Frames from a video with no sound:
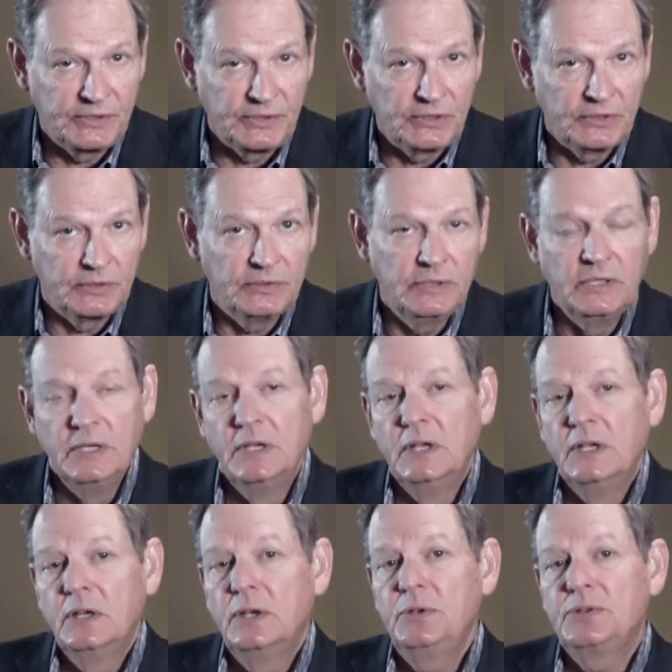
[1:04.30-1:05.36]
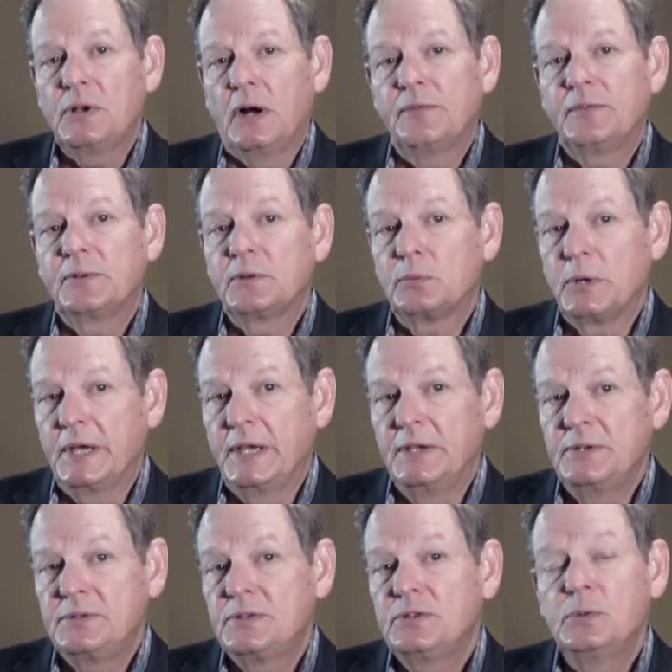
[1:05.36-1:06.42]
a year who's offered a
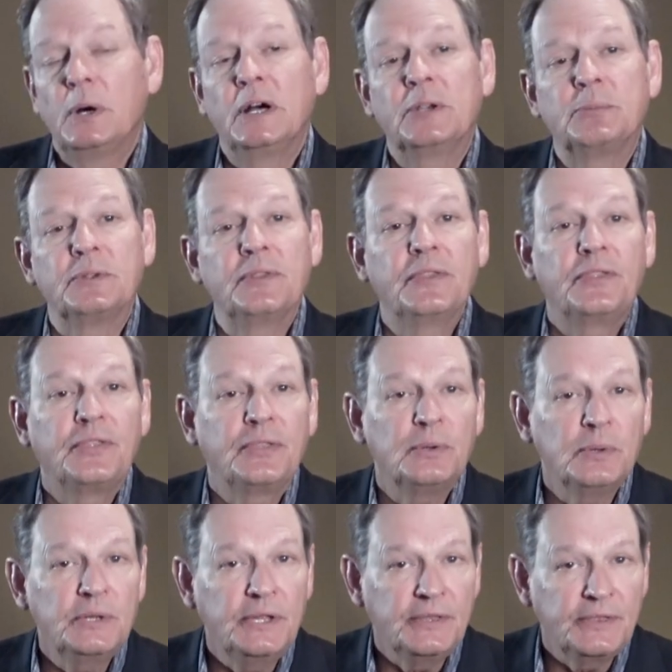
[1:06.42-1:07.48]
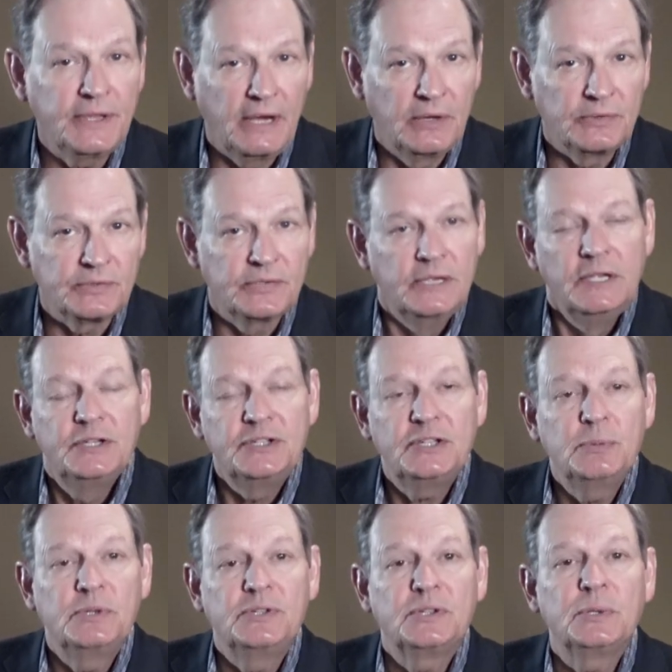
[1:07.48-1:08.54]
raise to $130,000. She
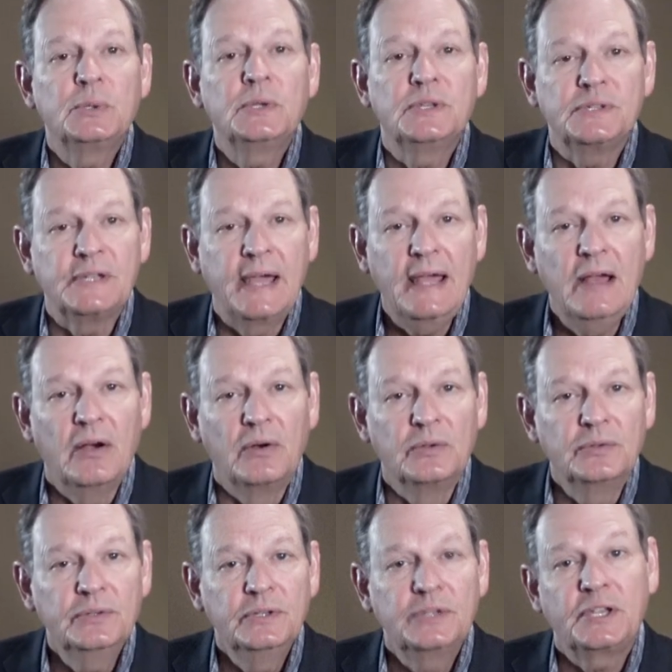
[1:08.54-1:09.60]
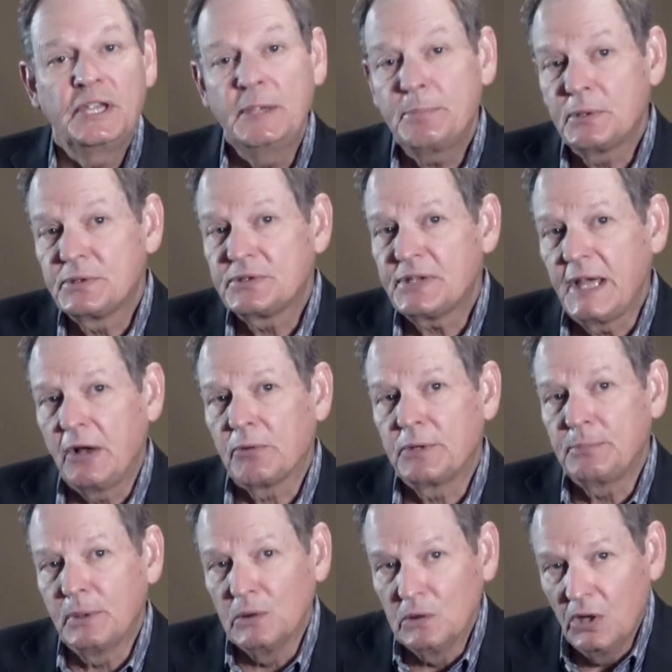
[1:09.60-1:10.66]
would turn it down to keep her salary
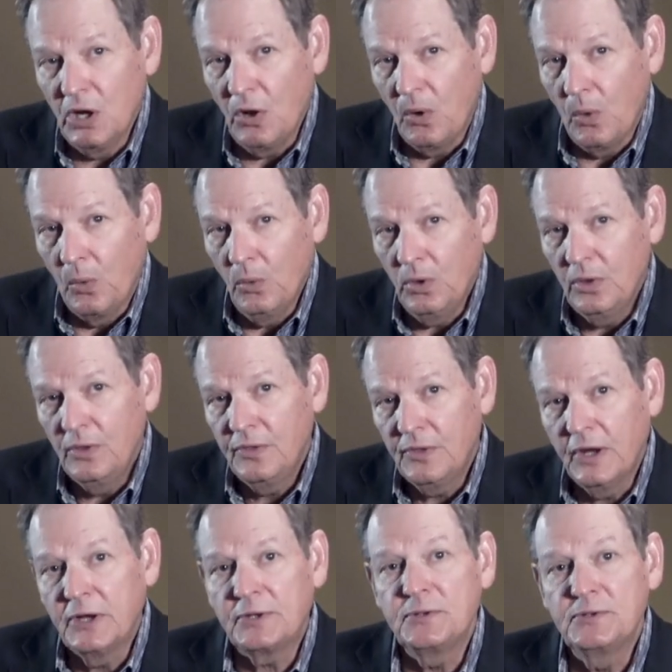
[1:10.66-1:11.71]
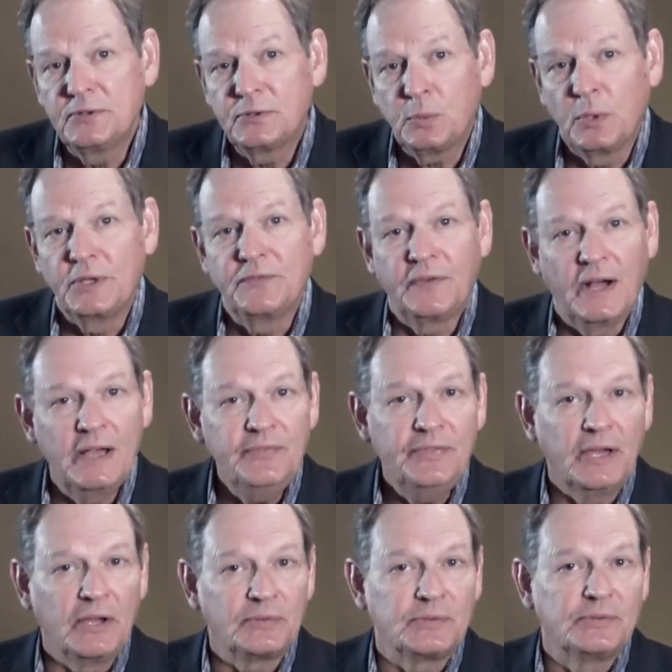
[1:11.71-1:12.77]
below the
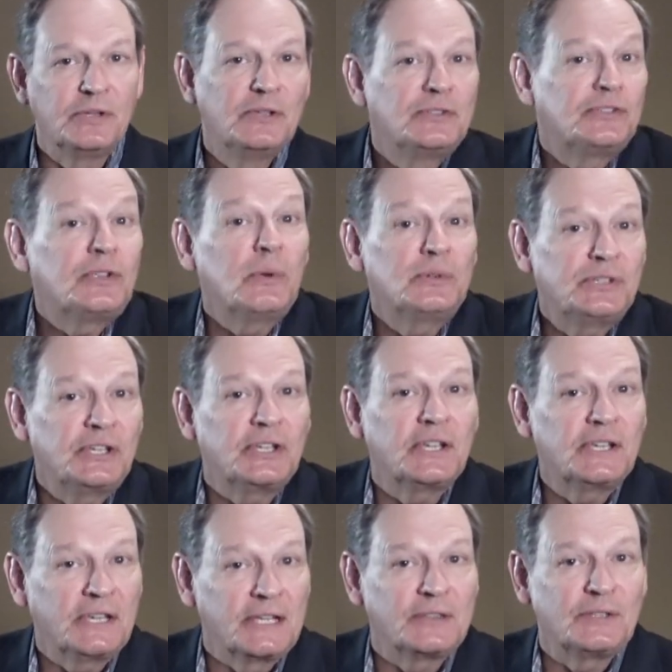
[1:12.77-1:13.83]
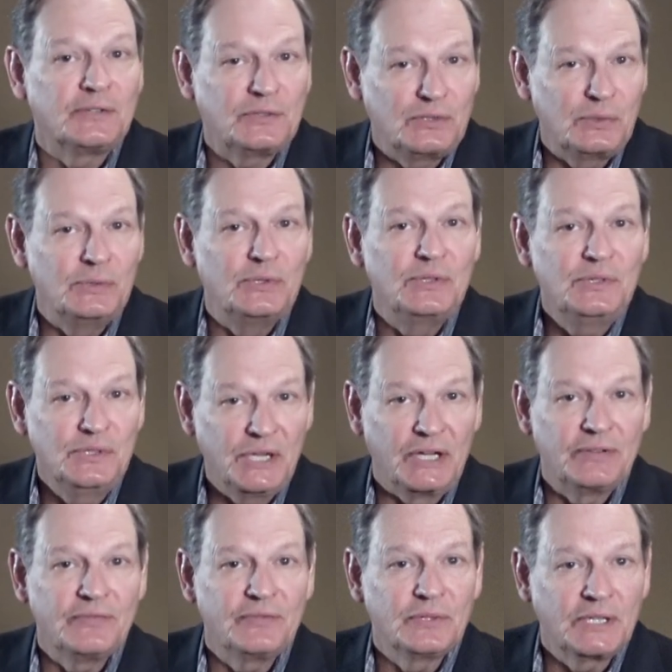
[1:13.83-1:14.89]
$125,000 so she could get the student
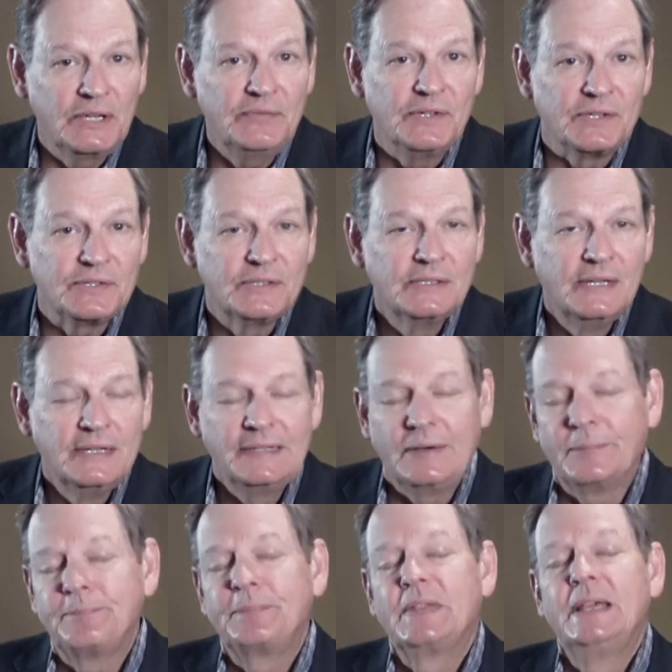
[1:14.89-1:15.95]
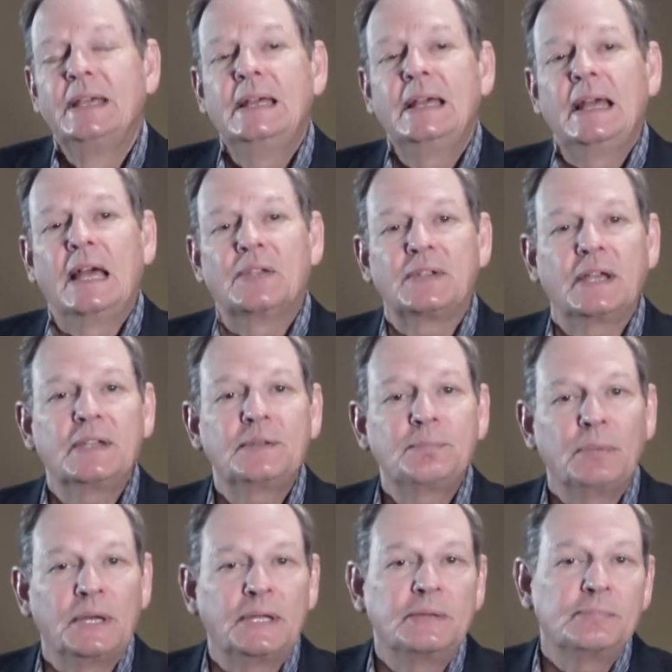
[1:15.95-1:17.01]
debt forgiveness. Now, as I
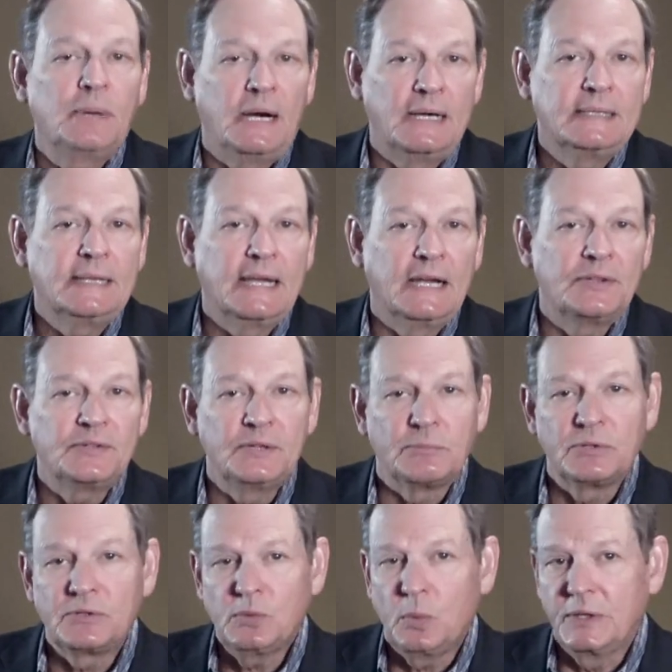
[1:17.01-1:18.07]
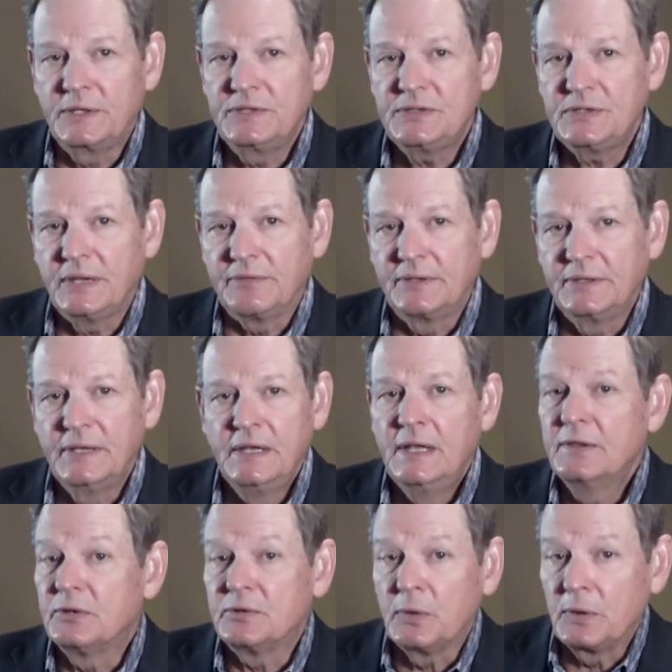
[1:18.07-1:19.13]
explained in podcast number 27,
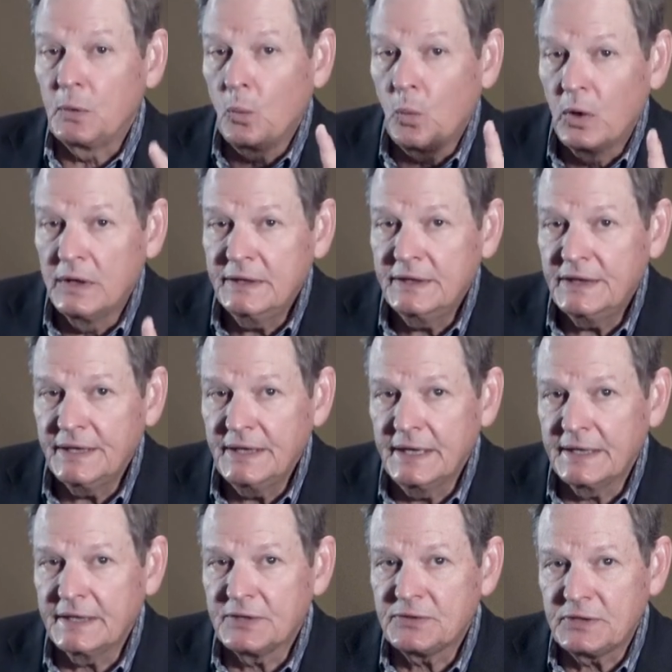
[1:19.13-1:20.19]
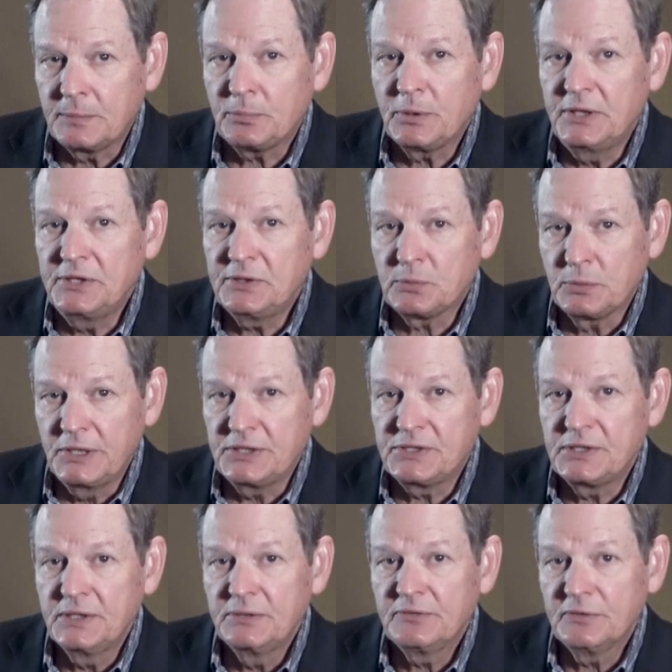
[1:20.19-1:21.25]
there's only one thing that separates
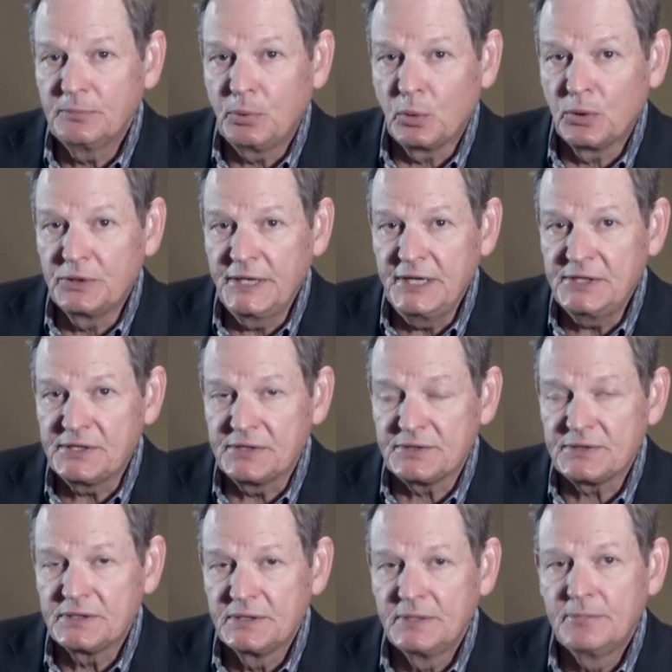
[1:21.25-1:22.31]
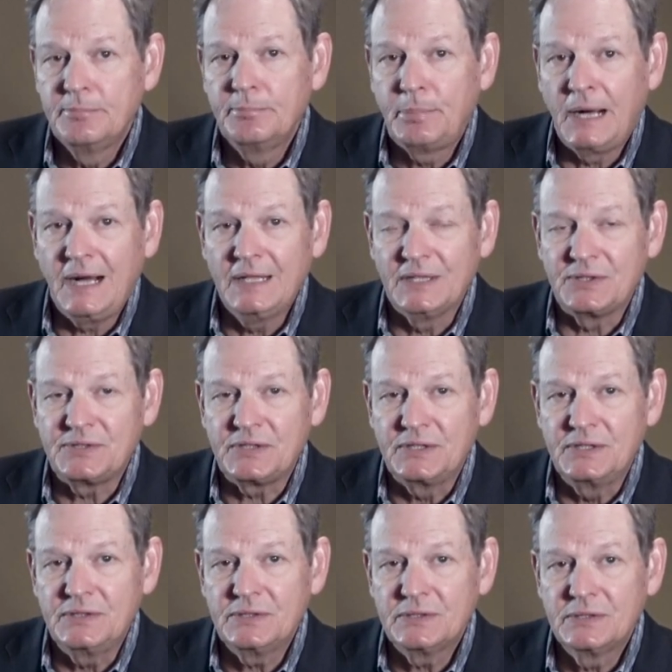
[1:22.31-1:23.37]
rich from poor nations:
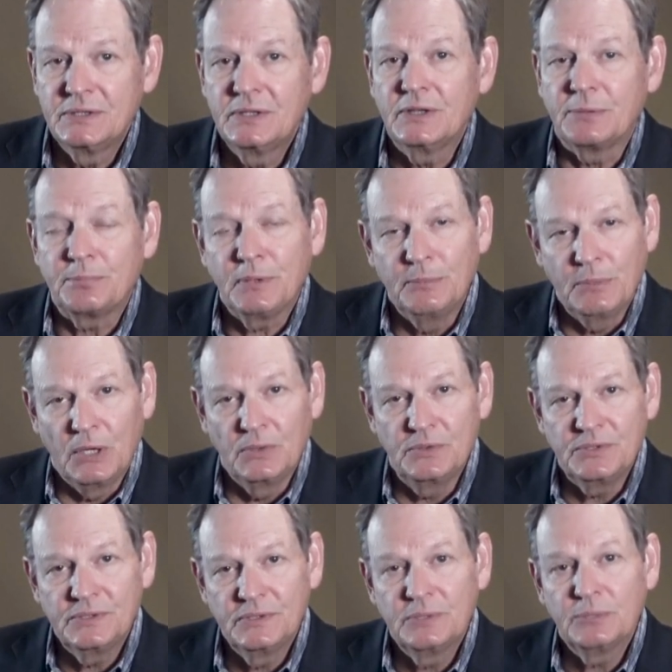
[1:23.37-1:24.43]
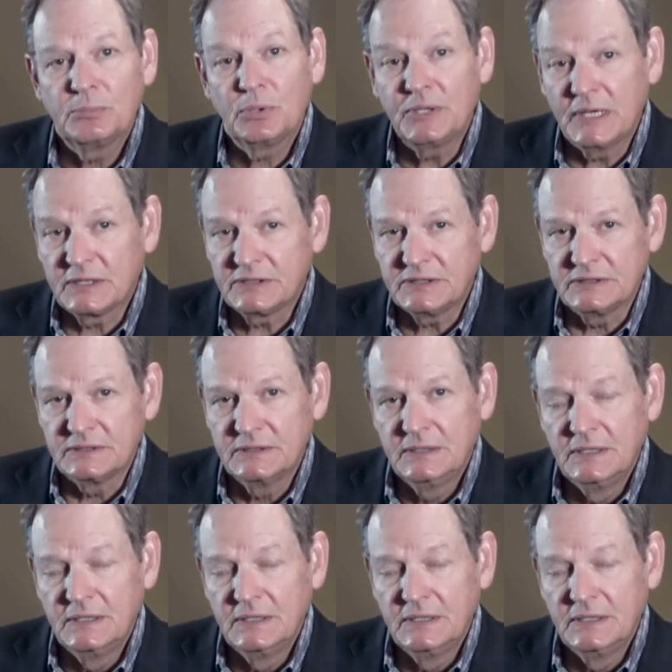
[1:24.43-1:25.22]
policies that promote production.